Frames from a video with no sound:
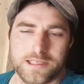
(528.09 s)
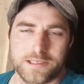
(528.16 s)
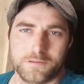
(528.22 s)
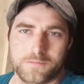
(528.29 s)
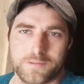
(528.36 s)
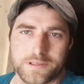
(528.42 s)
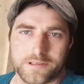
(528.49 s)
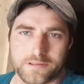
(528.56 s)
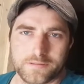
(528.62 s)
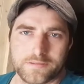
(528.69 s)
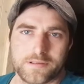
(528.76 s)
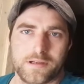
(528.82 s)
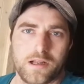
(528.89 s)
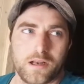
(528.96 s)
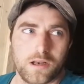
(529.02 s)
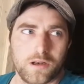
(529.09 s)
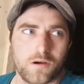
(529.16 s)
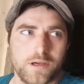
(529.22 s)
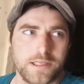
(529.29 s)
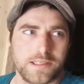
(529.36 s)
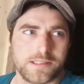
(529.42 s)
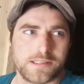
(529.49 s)
it'll be a
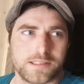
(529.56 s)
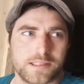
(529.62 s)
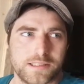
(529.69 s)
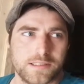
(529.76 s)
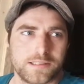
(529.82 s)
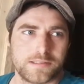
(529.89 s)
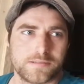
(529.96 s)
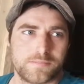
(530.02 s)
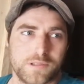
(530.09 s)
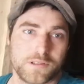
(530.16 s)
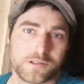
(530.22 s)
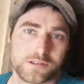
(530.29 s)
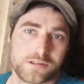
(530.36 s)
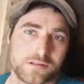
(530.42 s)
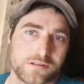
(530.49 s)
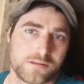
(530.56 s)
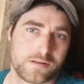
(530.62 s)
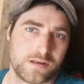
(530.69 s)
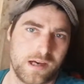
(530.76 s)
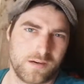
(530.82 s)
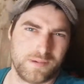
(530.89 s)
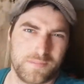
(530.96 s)
lot easier. Plus,
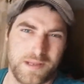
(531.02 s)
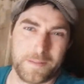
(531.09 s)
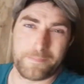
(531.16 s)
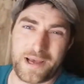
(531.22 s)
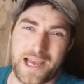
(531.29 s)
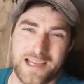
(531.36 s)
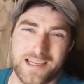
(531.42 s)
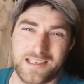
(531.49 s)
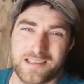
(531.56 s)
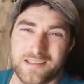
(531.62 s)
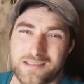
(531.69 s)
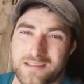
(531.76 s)
I'll be being paid